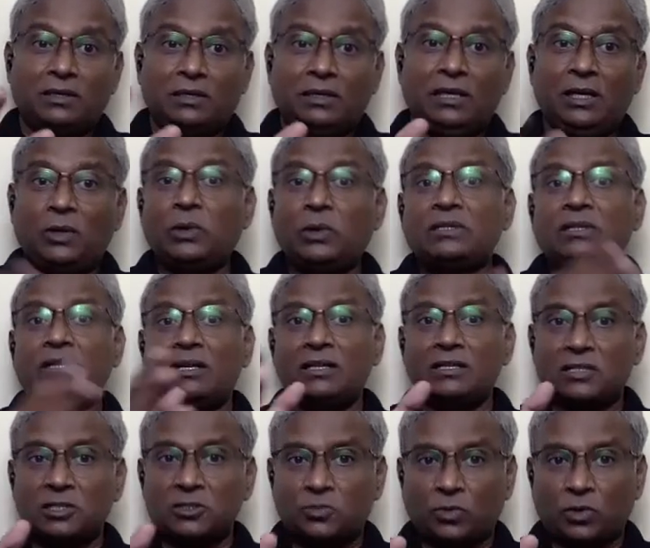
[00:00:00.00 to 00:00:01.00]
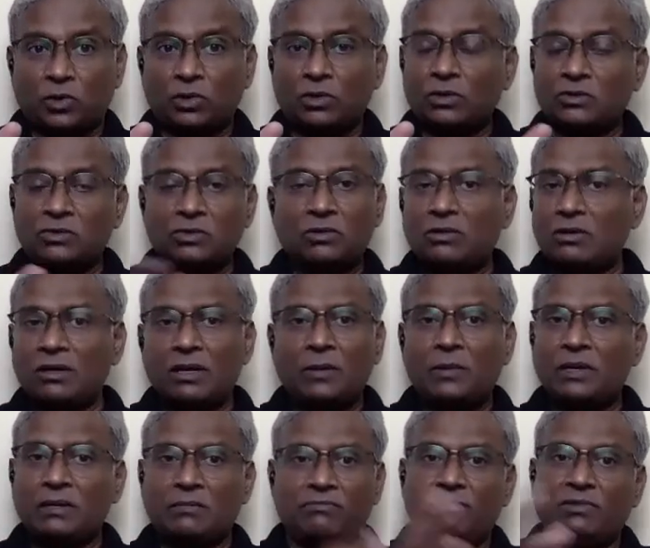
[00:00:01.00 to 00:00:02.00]
Equestrian is a sport. So, I
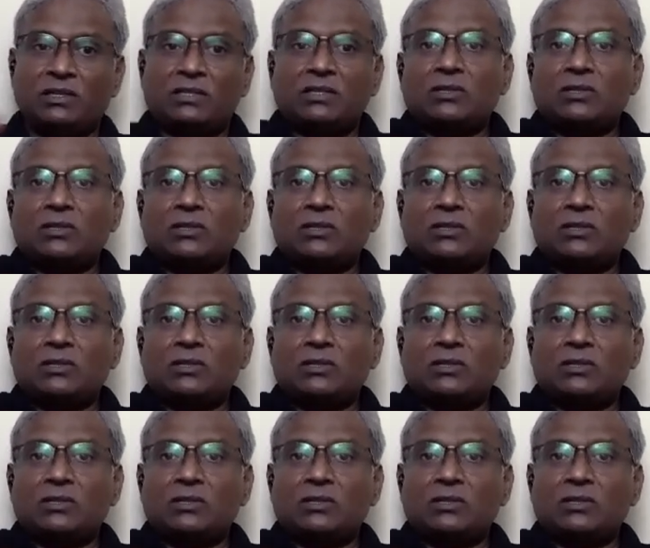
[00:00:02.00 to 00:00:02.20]
mean, this is